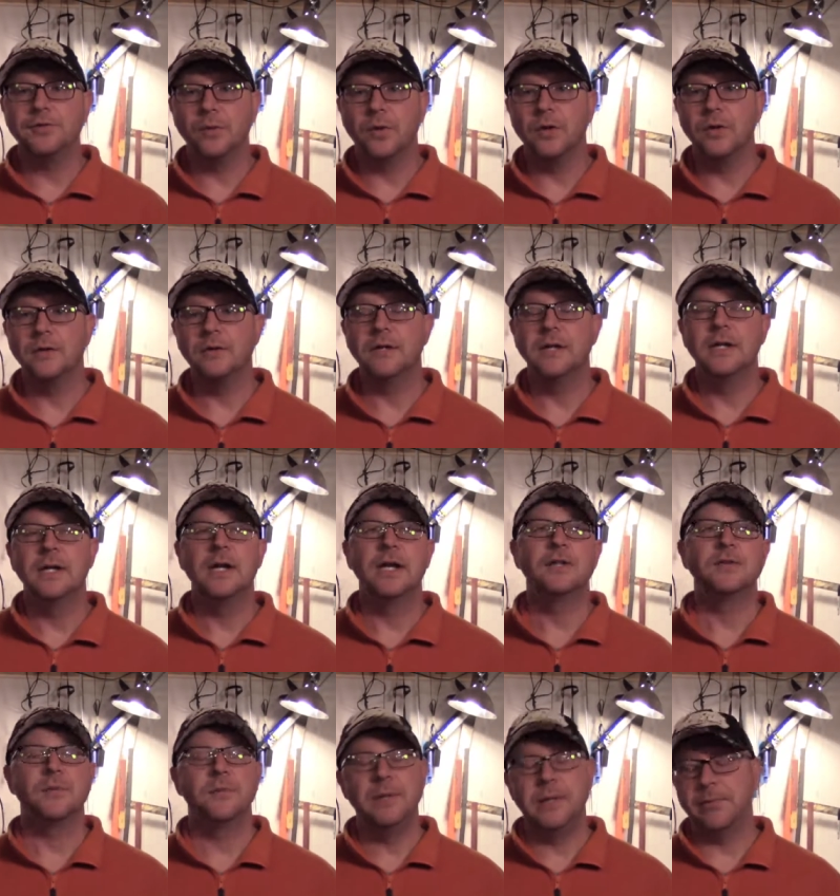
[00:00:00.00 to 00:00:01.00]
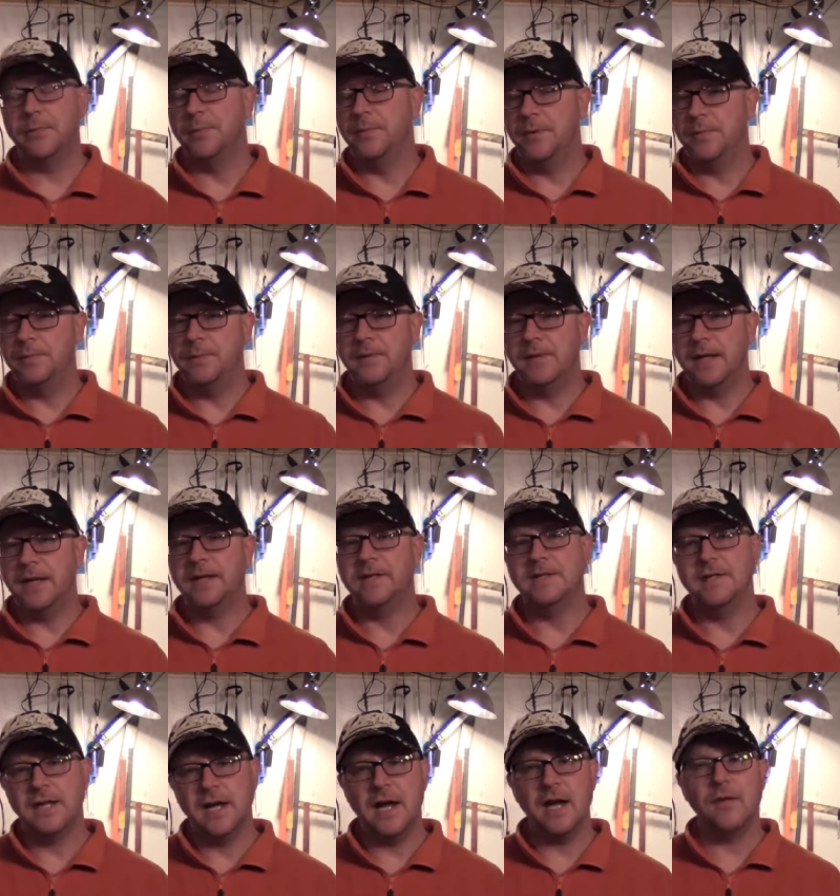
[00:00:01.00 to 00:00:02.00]
one is when people put things
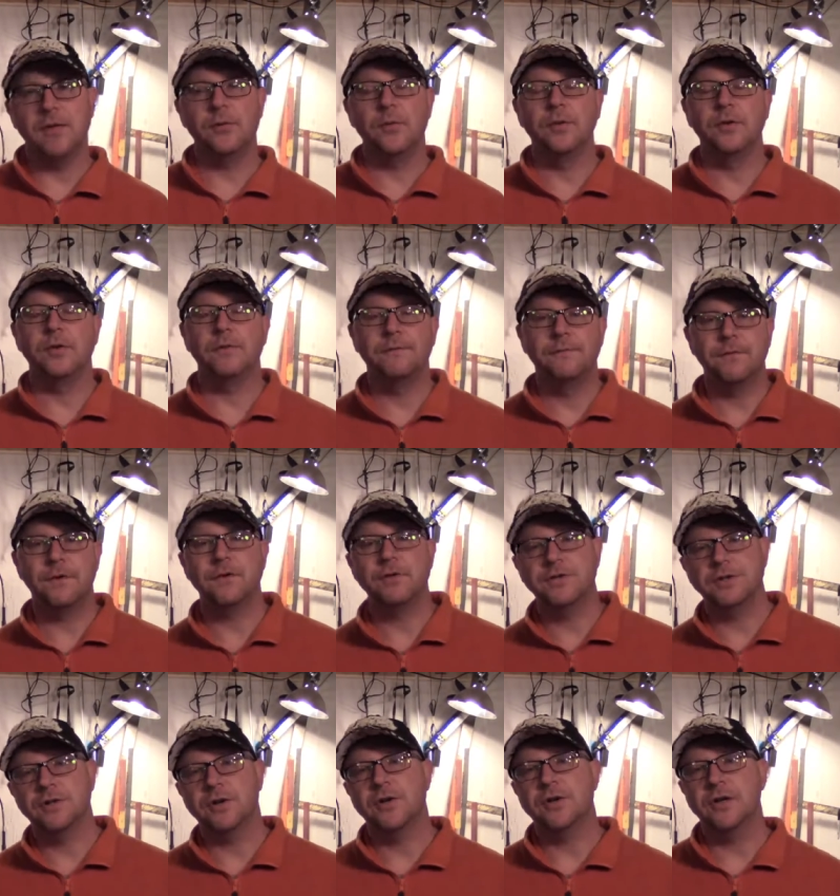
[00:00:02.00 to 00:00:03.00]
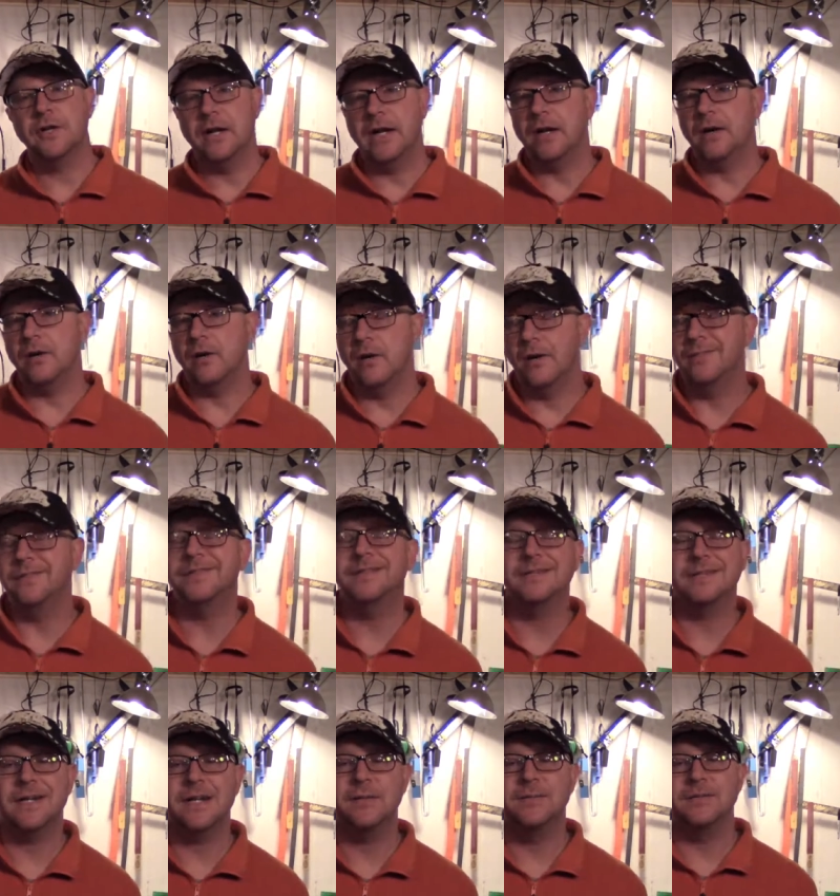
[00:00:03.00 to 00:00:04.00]
together when they're first starting out,
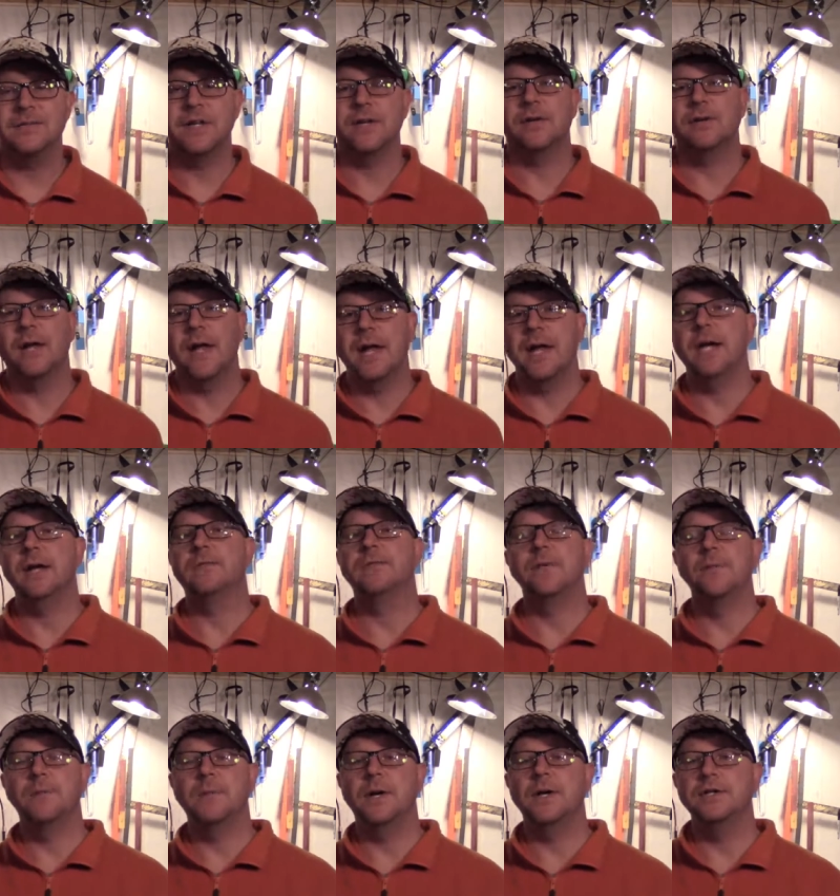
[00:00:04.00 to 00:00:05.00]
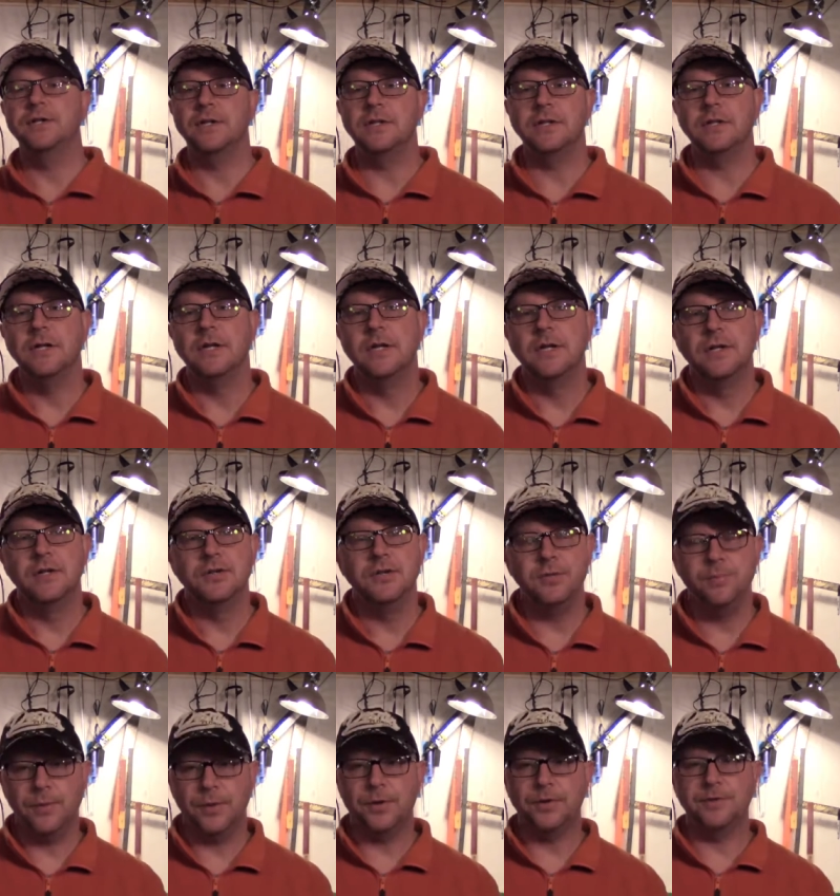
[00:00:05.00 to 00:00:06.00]
oftentimes they don't have the budget
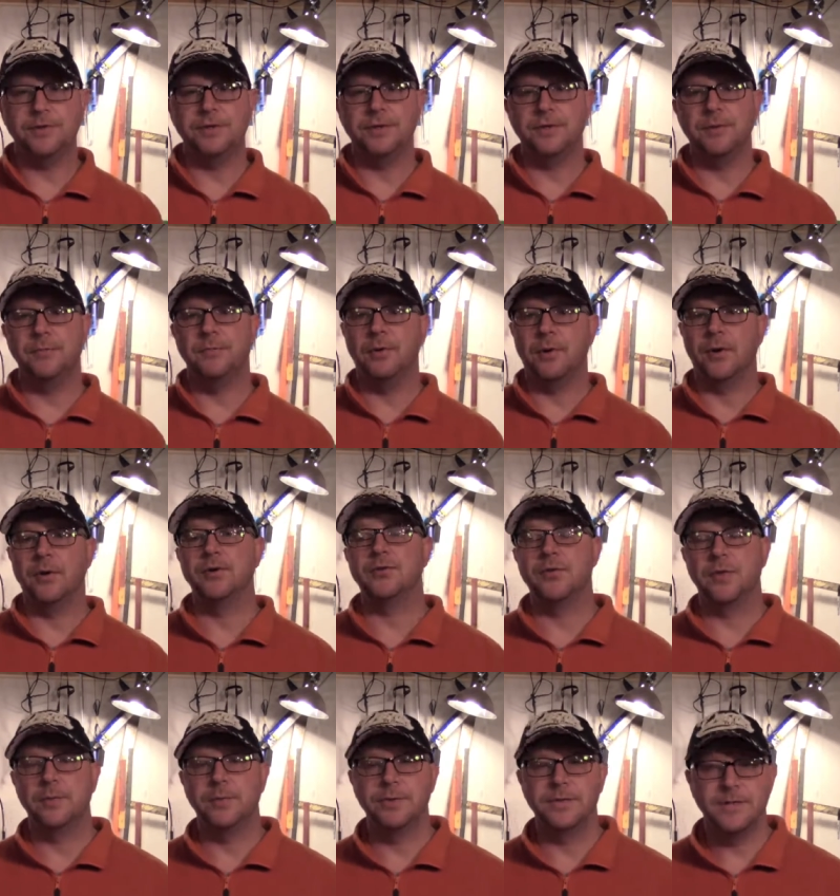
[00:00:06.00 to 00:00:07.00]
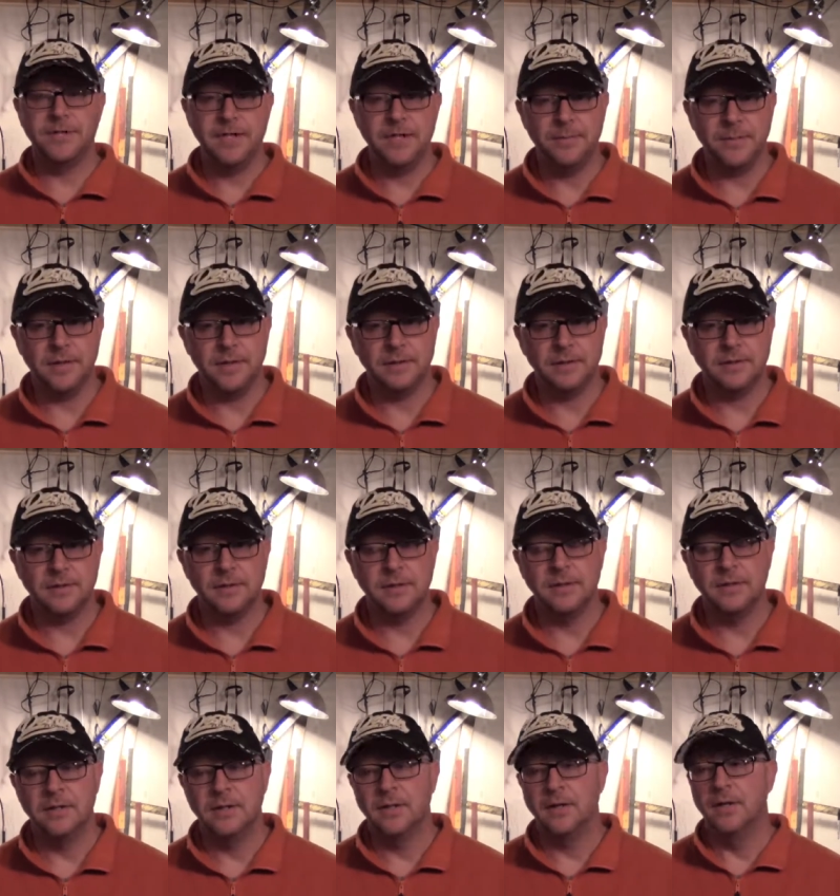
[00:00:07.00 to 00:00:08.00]
to purchase barge rubber cement
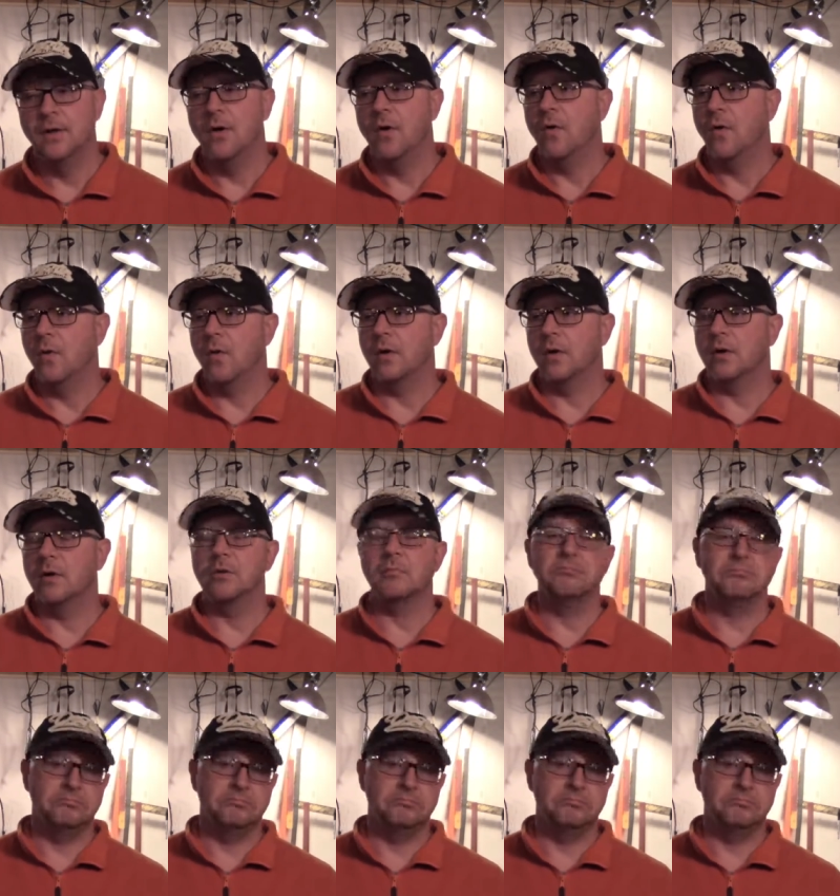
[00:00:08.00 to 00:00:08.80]
or